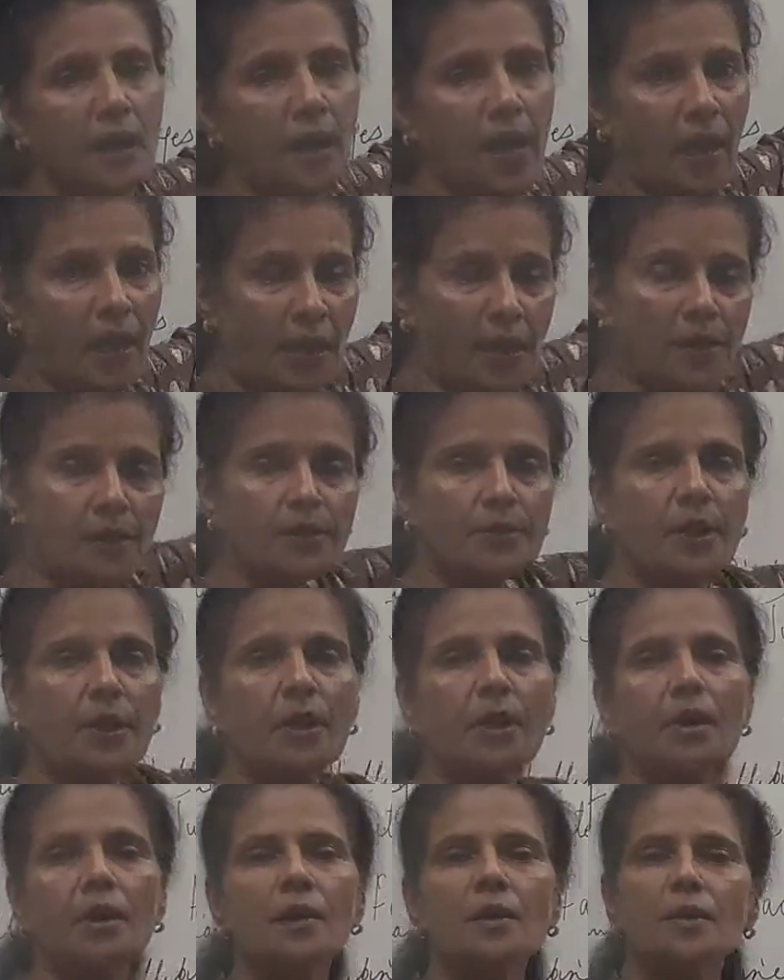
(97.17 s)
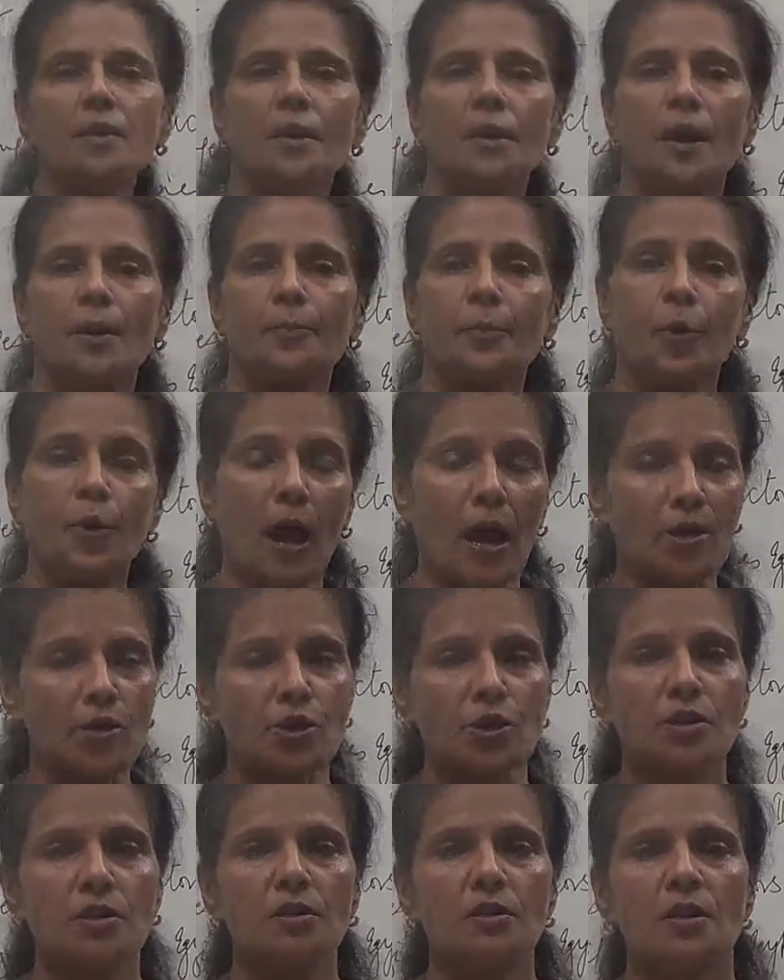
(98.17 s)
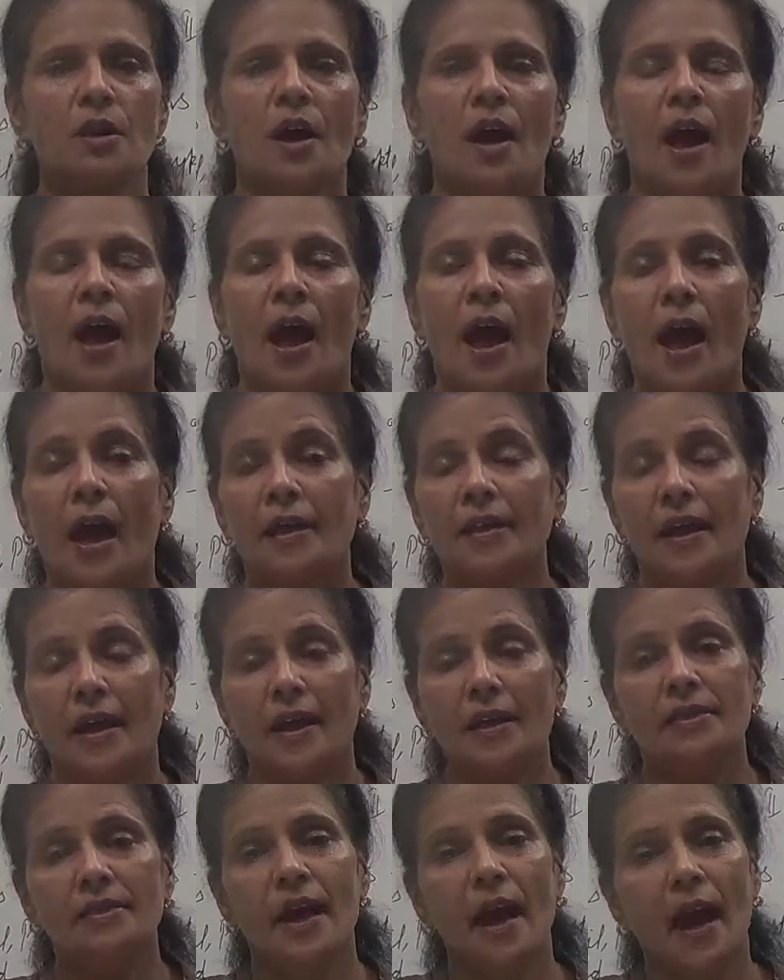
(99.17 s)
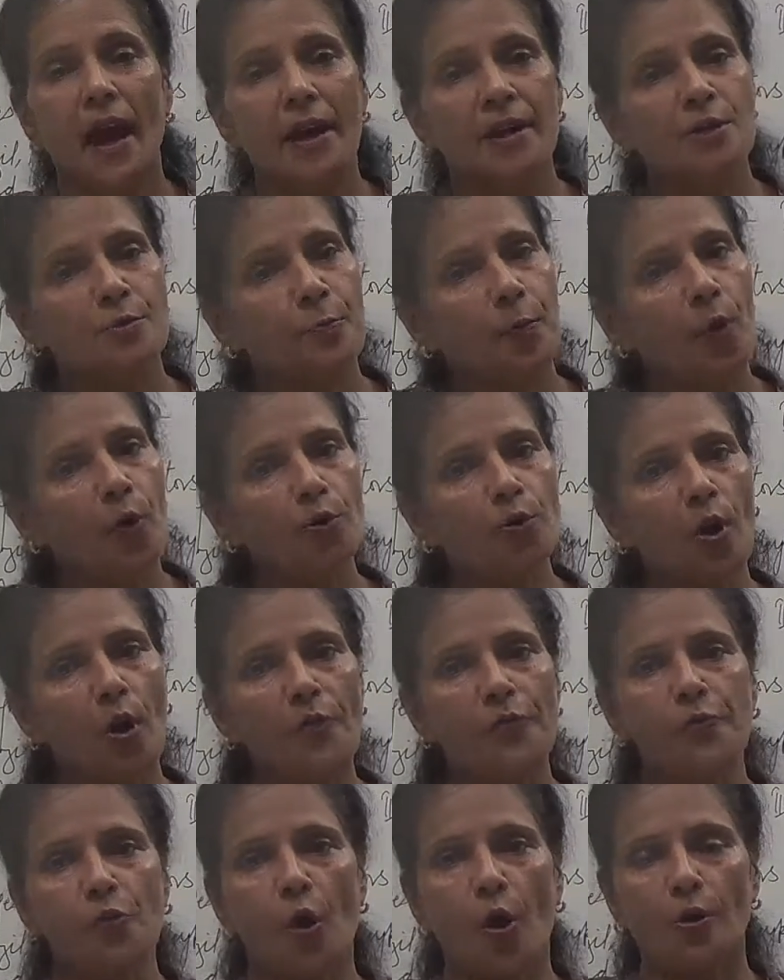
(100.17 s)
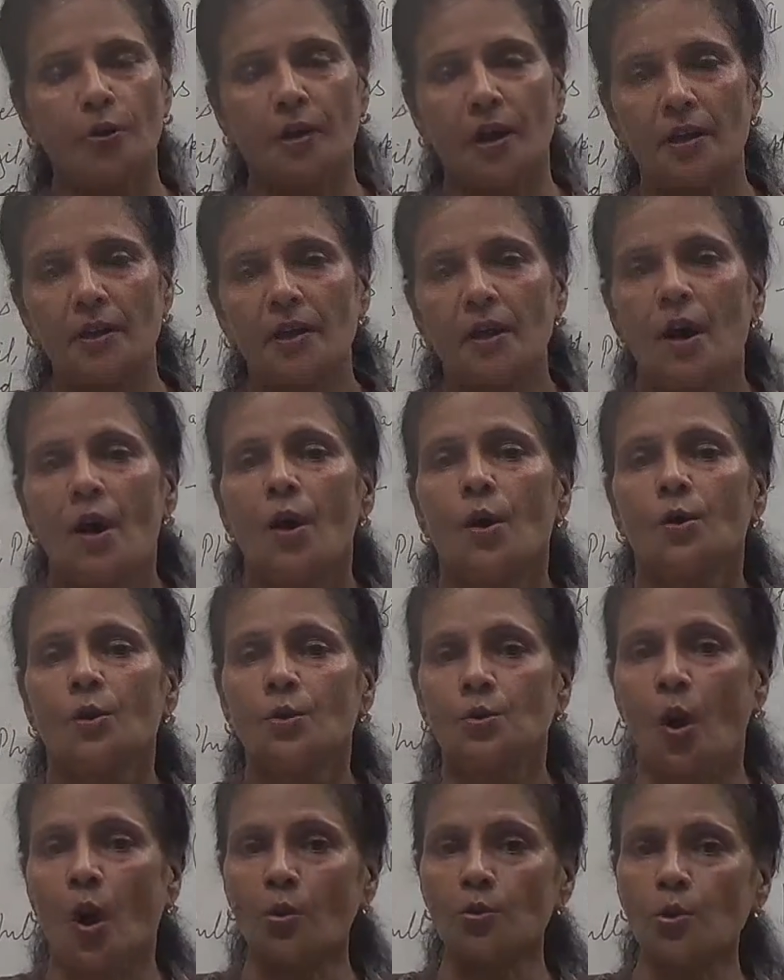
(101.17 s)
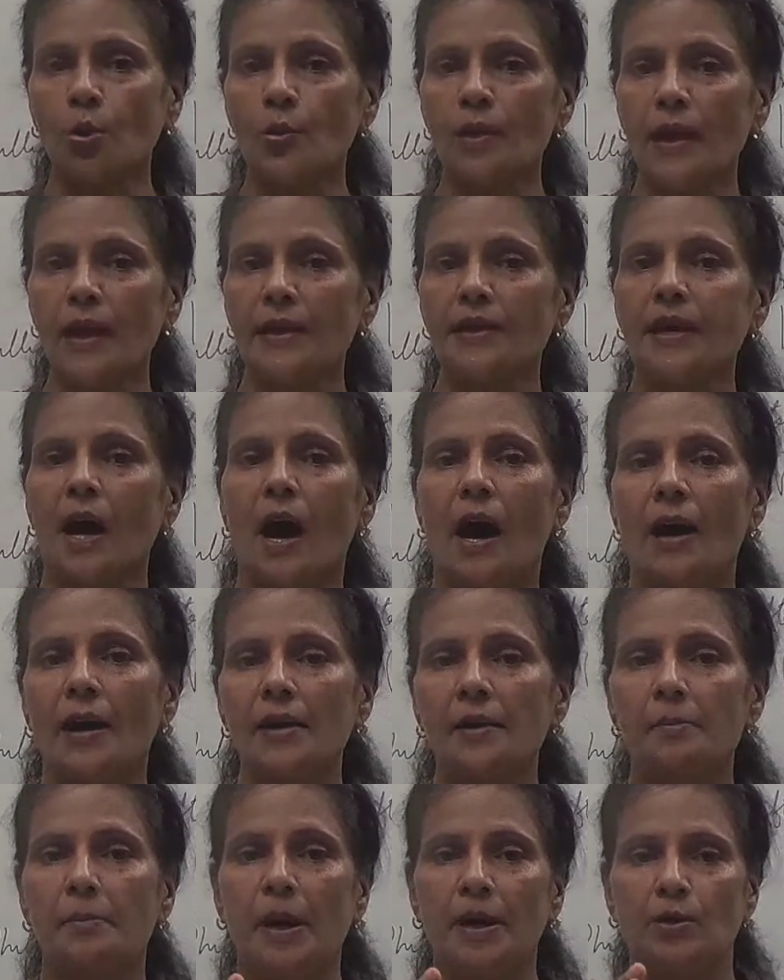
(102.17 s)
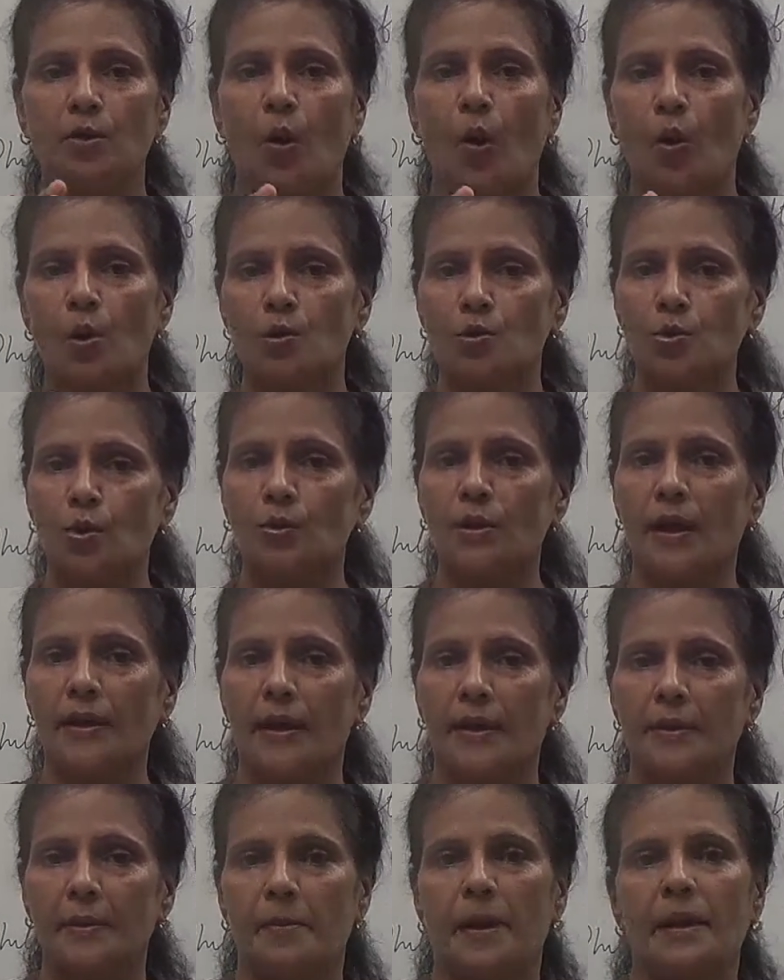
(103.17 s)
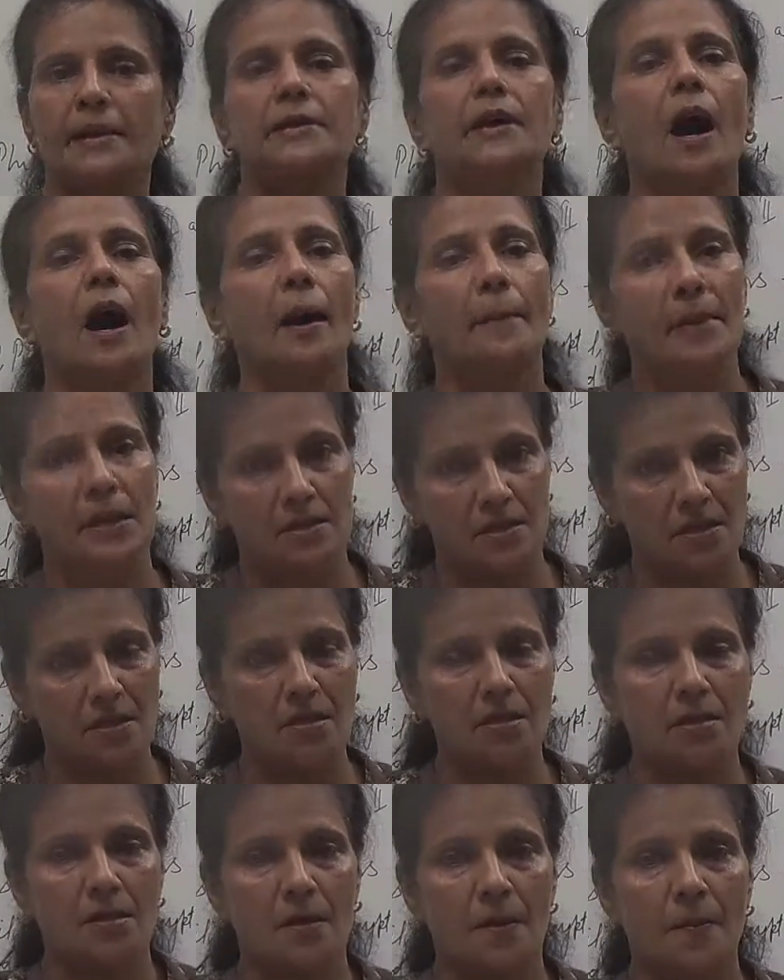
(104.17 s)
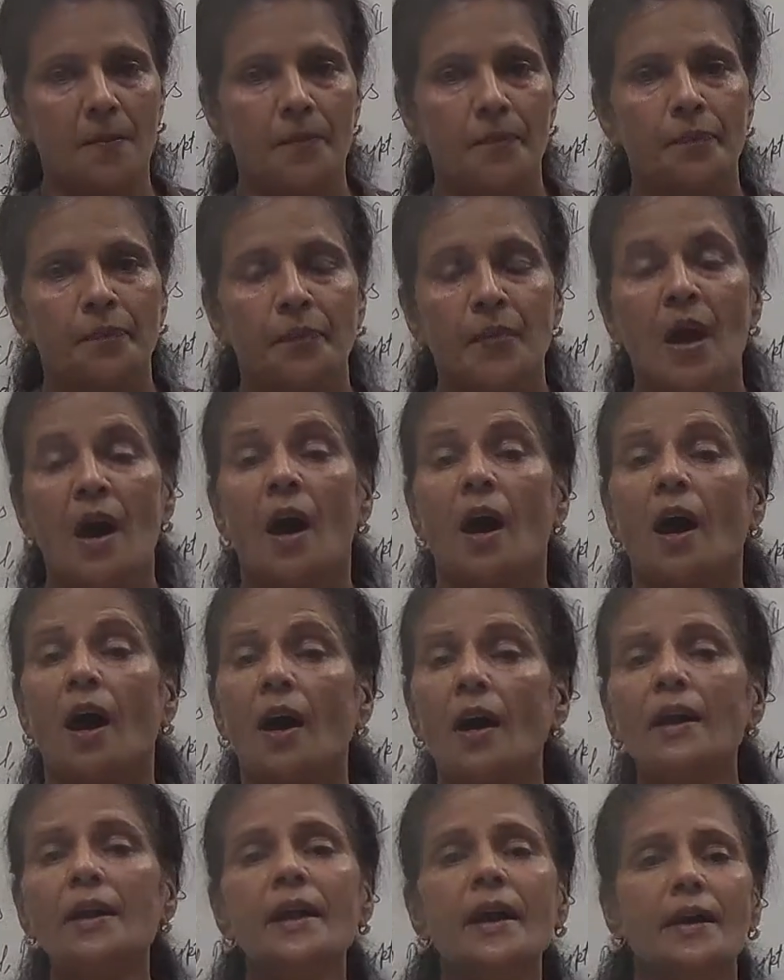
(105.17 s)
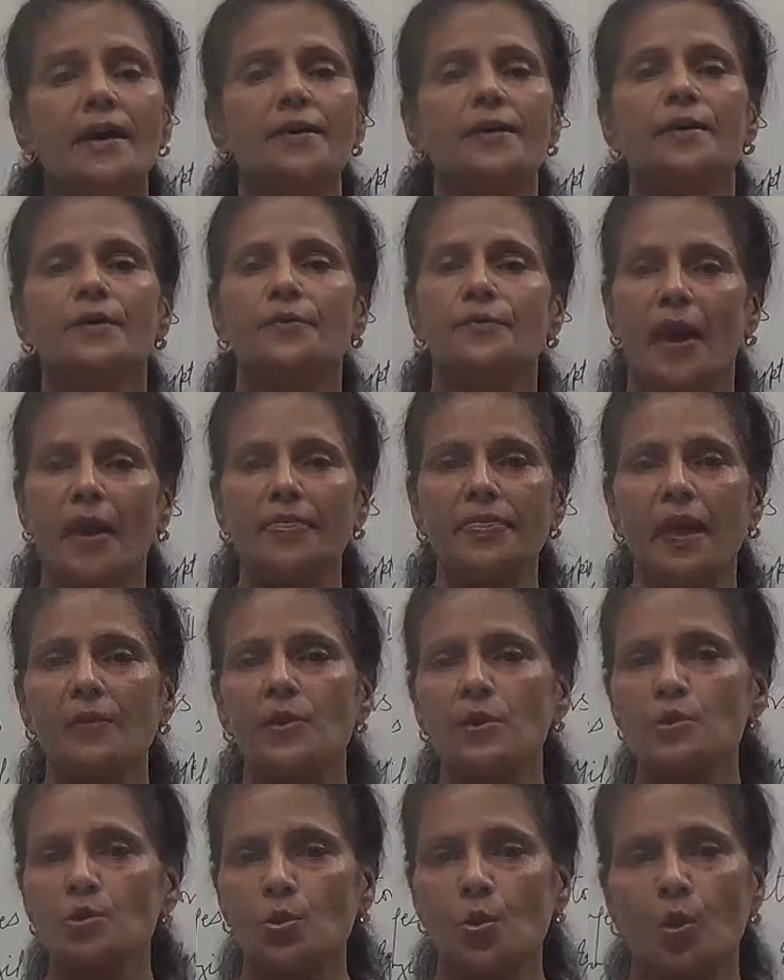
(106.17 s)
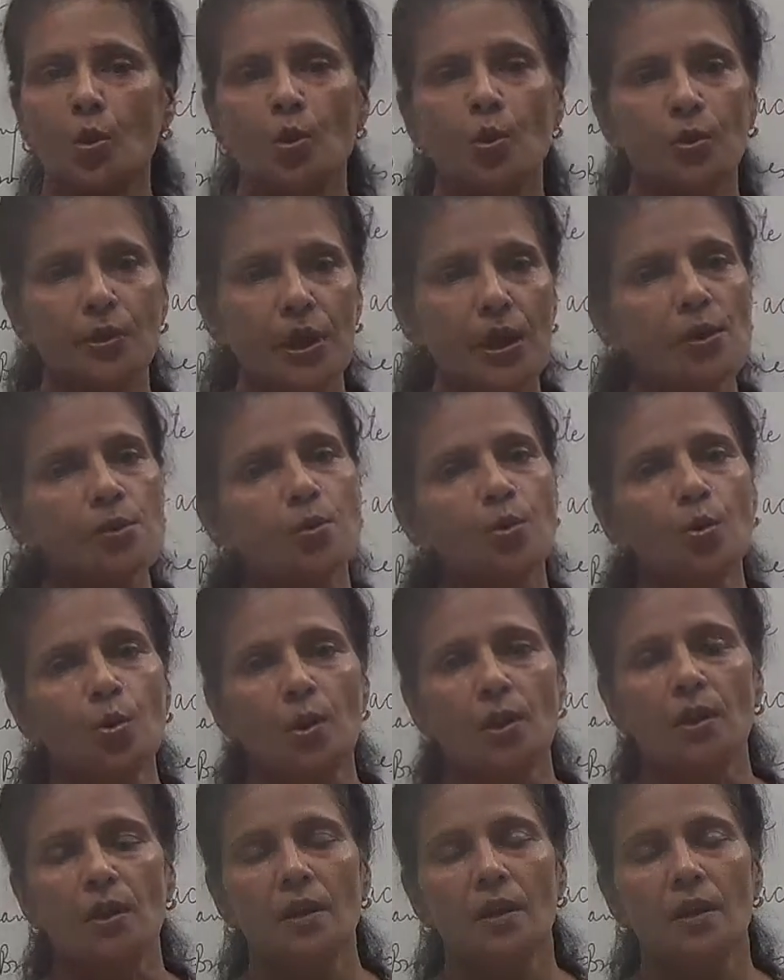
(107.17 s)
in the production and in the export of cotton, not only yarn, but also the ready-made garments. Earlier, when there was colonial rule,